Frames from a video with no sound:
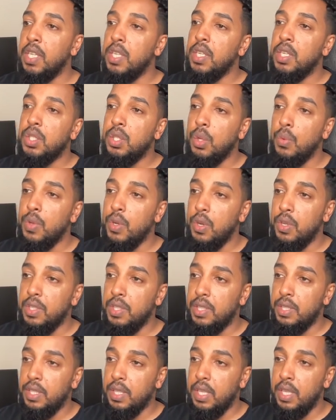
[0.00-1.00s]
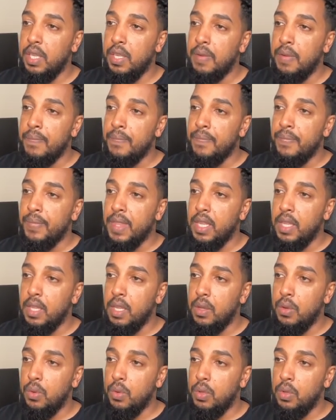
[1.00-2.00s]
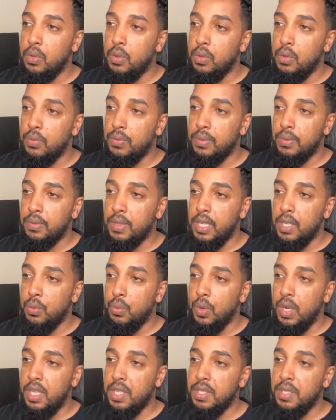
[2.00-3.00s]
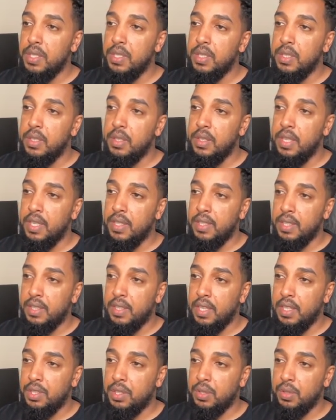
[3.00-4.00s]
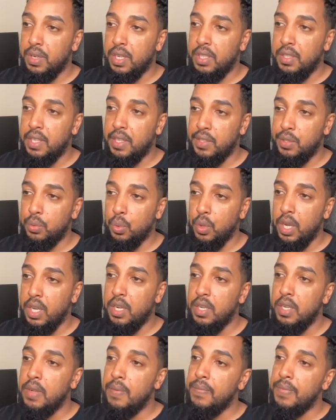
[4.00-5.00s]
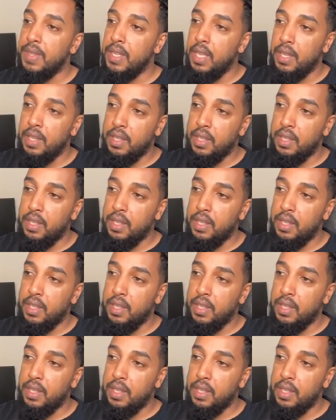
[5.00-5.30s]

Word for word: So we're going to see run once, then the test run, test one, then the